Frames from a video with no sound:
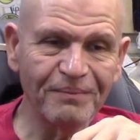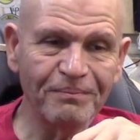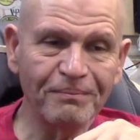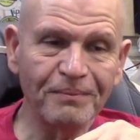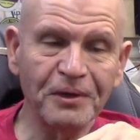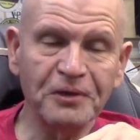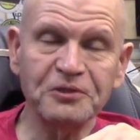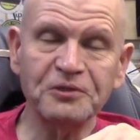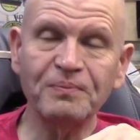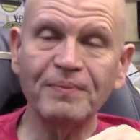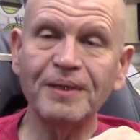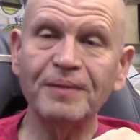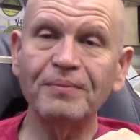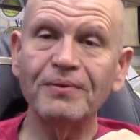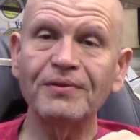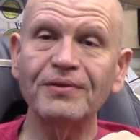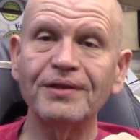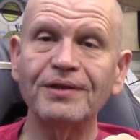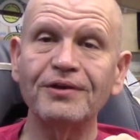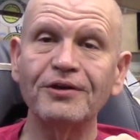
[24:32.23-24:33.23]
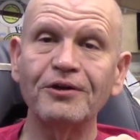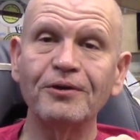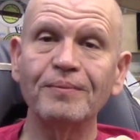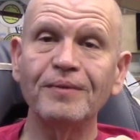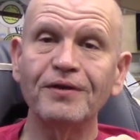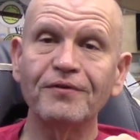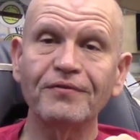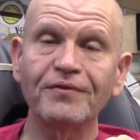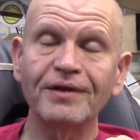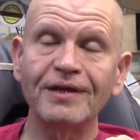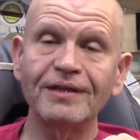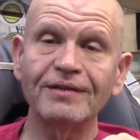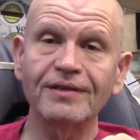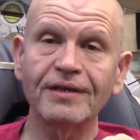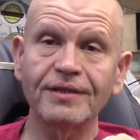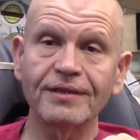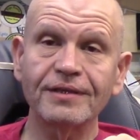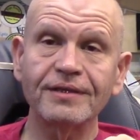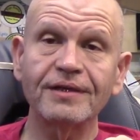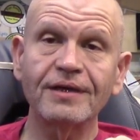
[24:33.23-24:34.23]
Most people that know me for any
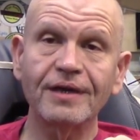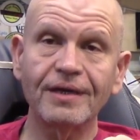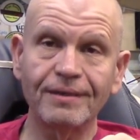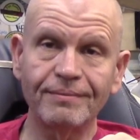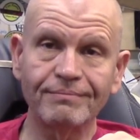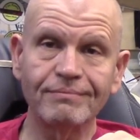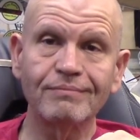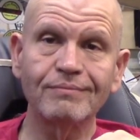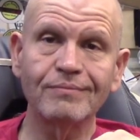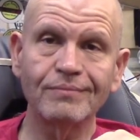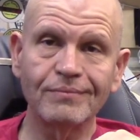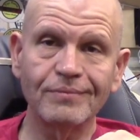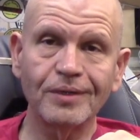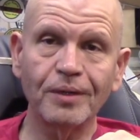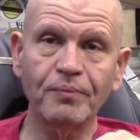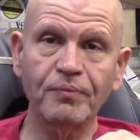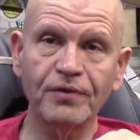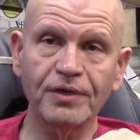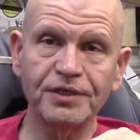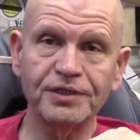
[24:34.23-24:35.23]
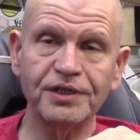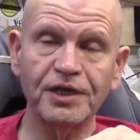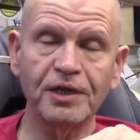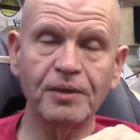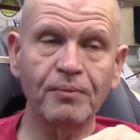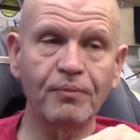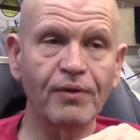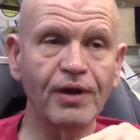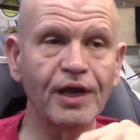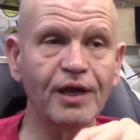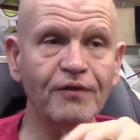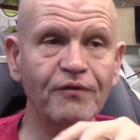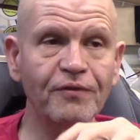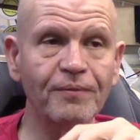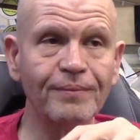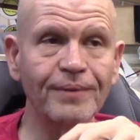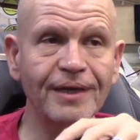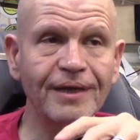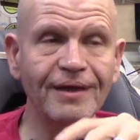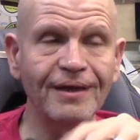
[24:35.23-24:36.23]
length of time appreciate a break from
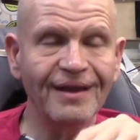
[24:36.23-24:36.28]
me.